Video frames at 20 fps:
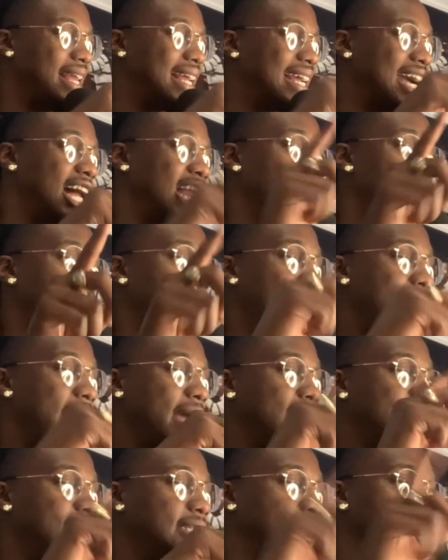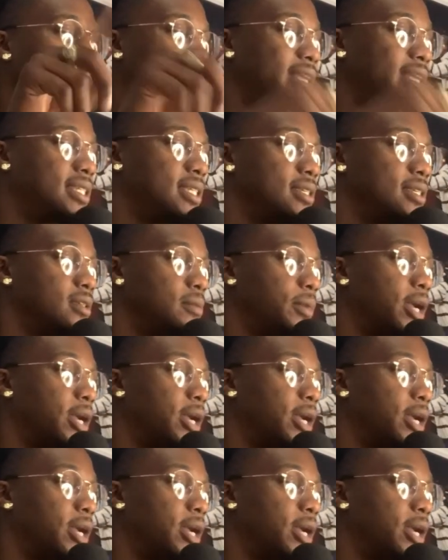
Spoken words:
colorblindness to racism,